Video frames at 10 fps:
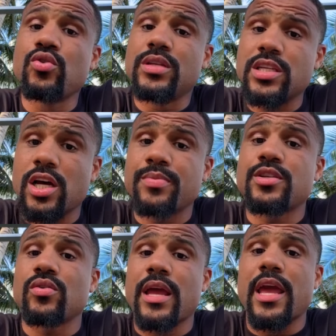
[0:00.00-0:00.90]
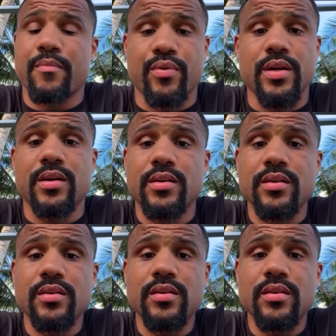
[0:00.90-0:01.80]
You just upped your game, bruh.
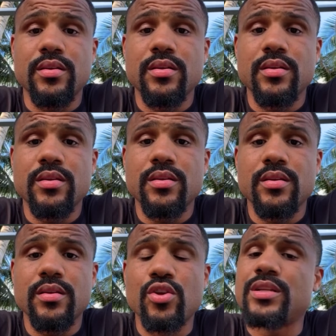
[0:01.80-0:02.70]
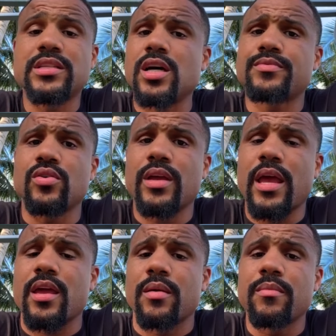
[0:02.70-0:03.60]
You just upped your
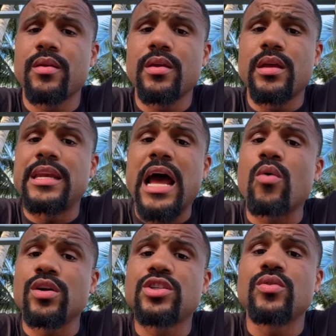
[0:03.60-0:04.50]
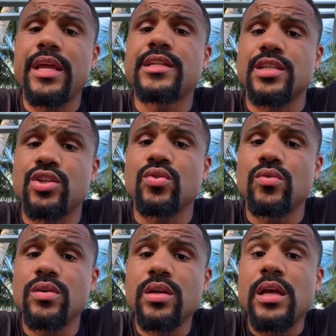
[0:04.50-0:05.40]
game. Now what you need to
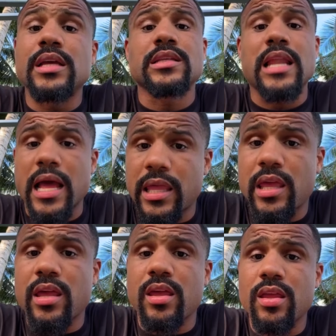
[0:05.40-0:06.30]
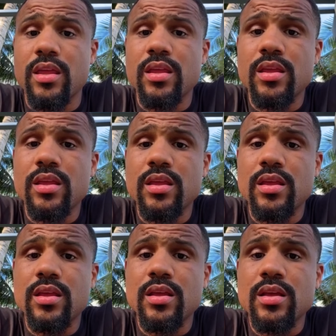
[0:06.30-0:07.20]
do is lock in,
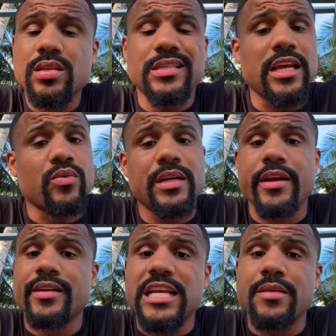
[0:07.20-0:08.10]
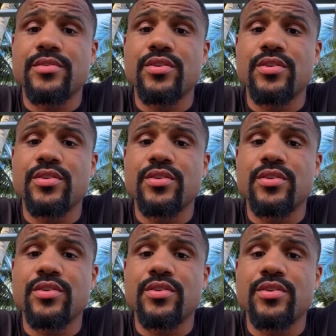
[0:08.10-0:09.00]
stick with Derrick James. You're going
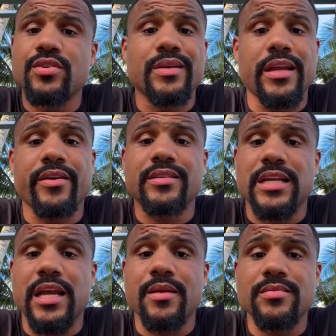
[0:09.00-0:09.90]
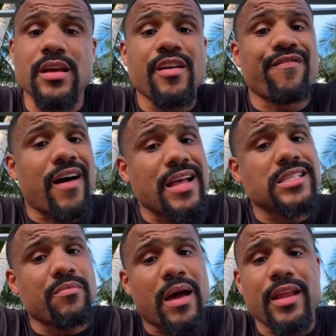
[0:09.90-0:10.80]
to stay with Derrick James.
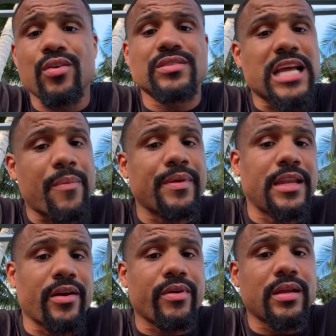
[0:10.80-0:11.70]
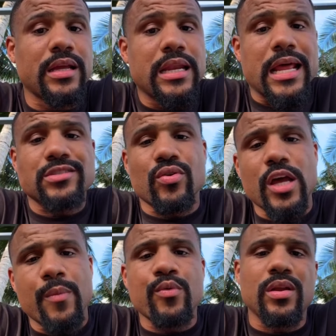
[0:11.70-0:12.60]
Find somebody on top of Derrick that's
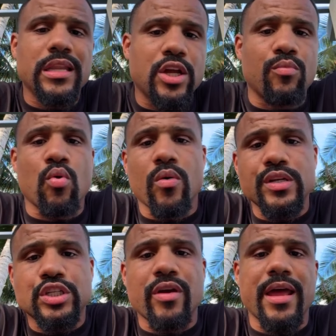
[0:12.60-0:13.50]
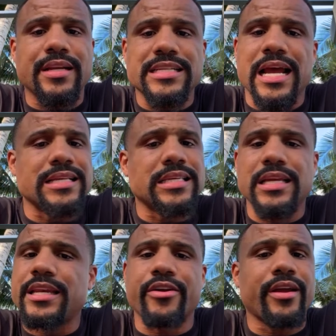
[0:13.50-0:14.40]
going to help you a little more with strategy. I ain't
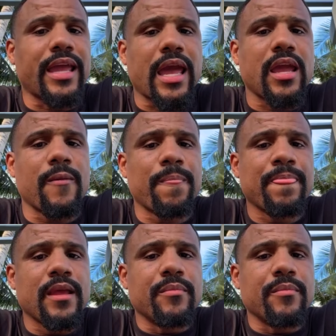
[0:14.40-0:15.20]
saying Derrick can't,